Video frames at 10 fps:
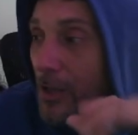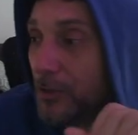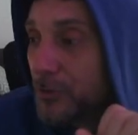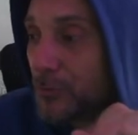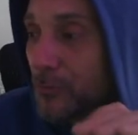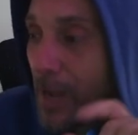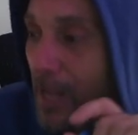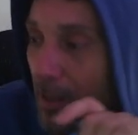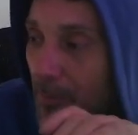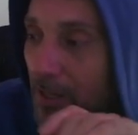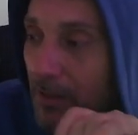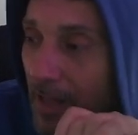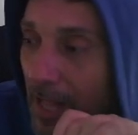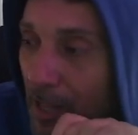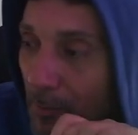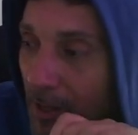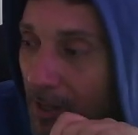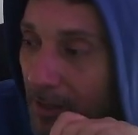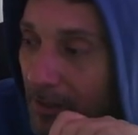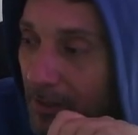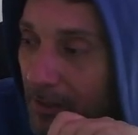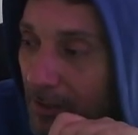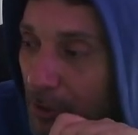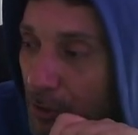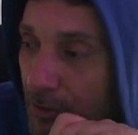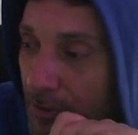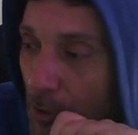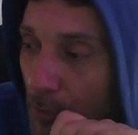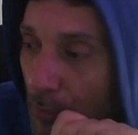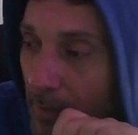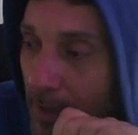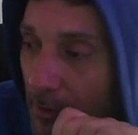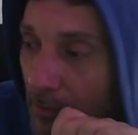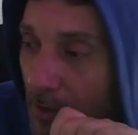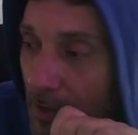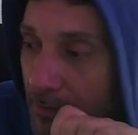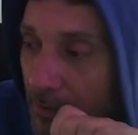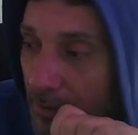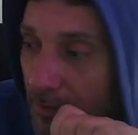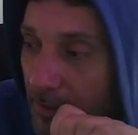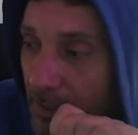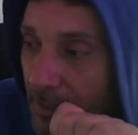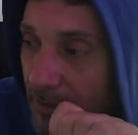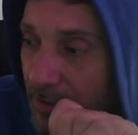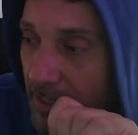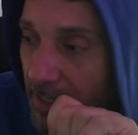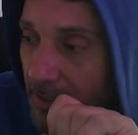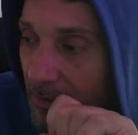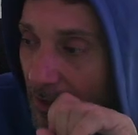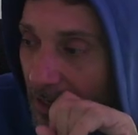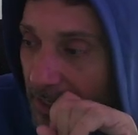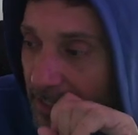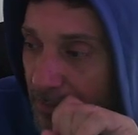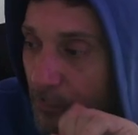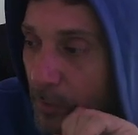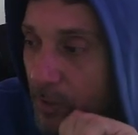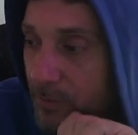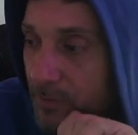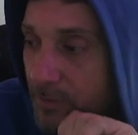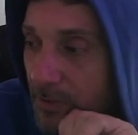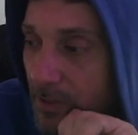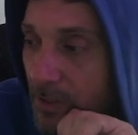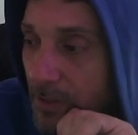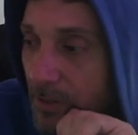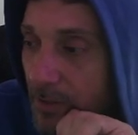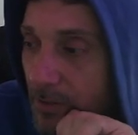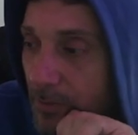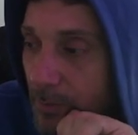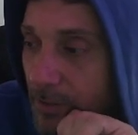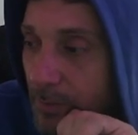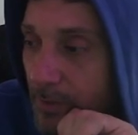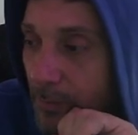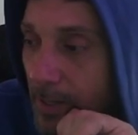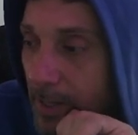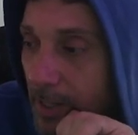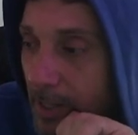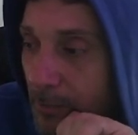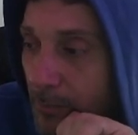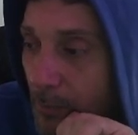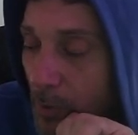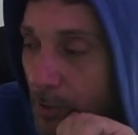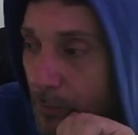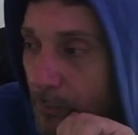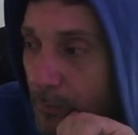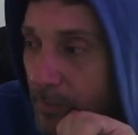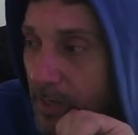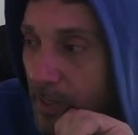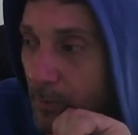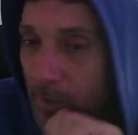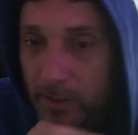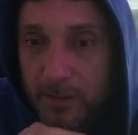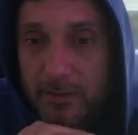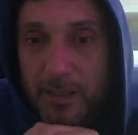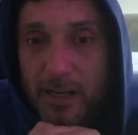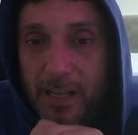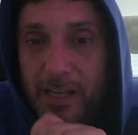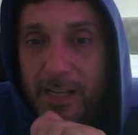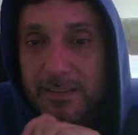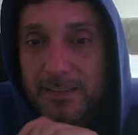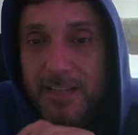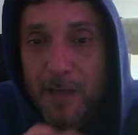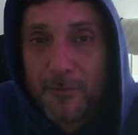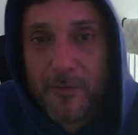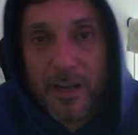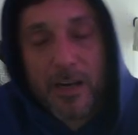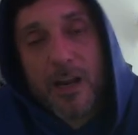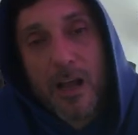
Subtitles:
Drama Llama. Total value locked on the Linea chain, August 1st, 2025, 159 million. Today, $700